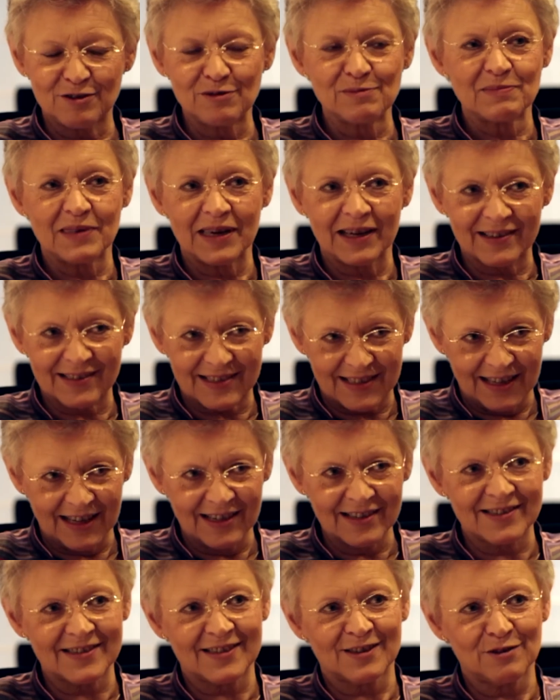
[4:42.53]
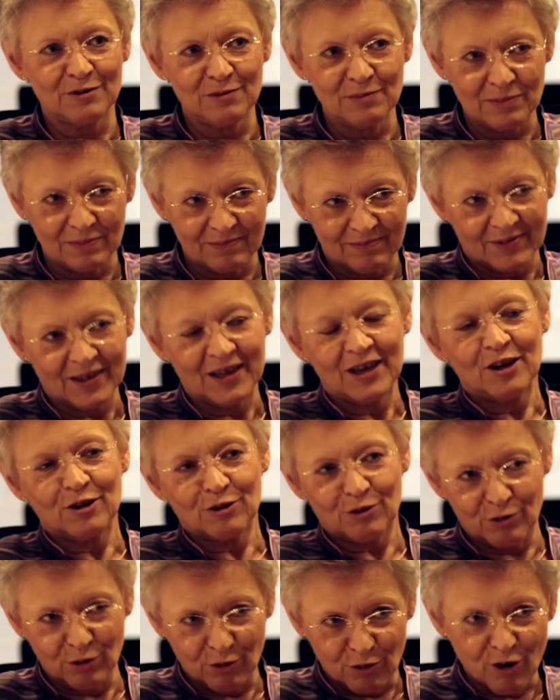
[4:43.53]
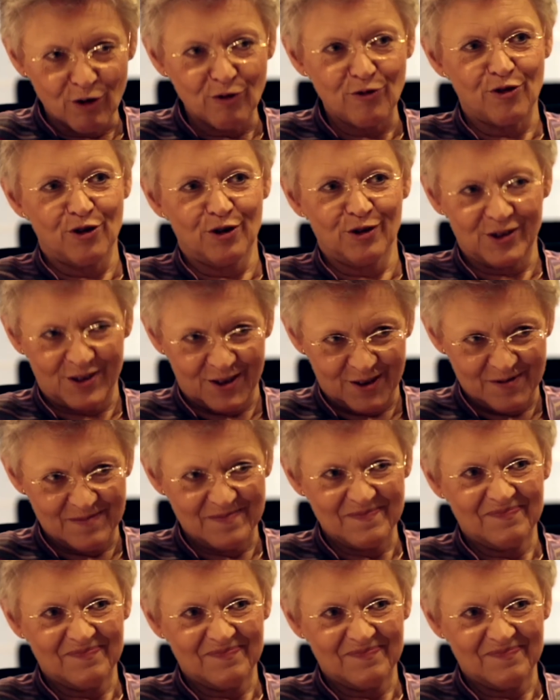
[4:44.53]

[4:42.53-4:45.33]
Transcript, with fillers: to make things to, to go further.